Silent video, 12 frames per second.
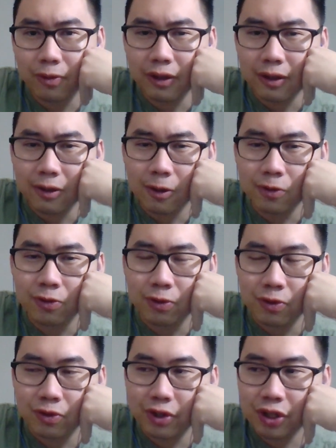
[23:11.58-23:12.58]

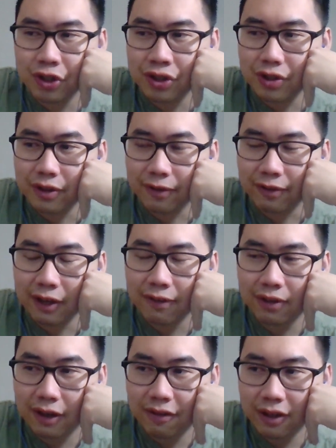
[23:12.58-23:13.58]
cultural traditions of
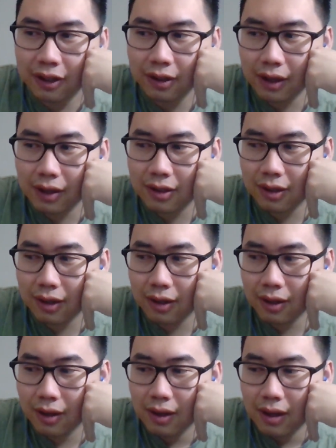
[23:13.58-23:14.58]
gift giving, I'd
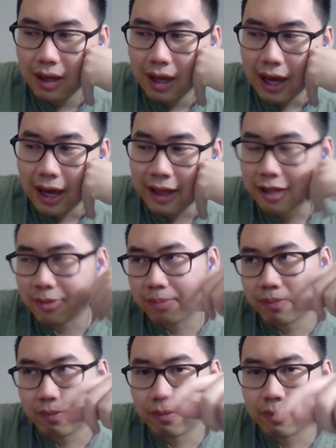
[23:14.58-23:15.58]
say. And that's,
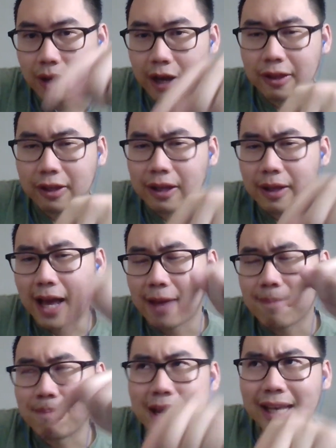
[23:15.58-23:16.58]
I think,
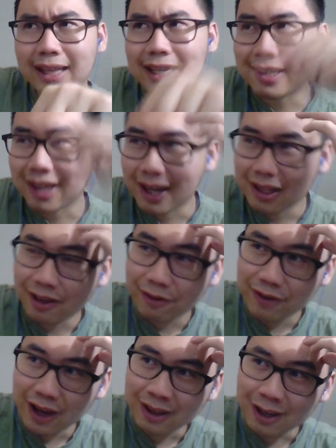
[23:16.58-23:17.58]
mainly tied to the
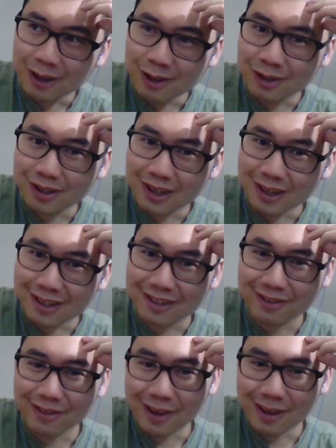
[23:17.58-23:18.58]
fact that
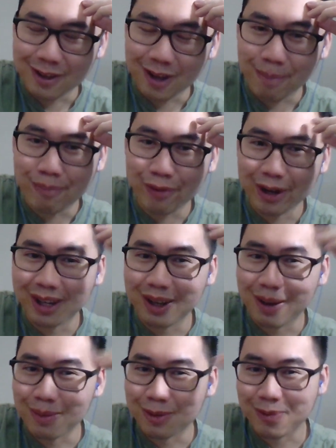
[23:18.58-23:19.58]
his upbringing
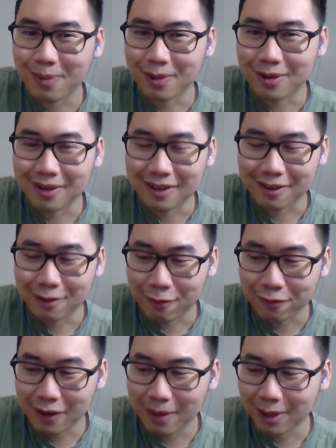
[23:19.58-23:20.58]
comes from a
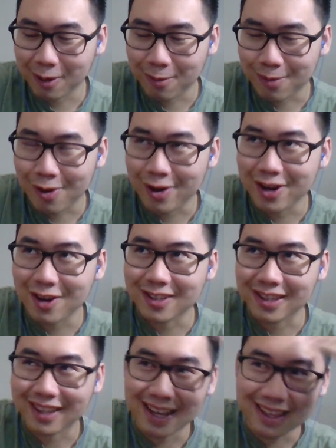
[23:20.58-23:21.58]
family of warriors,
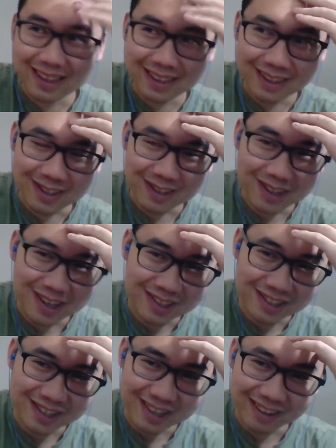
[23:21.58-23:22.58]
and that's not
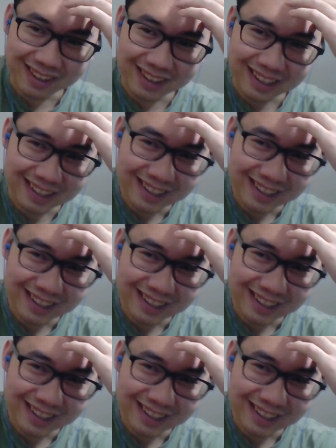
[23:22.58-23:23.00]
necessarily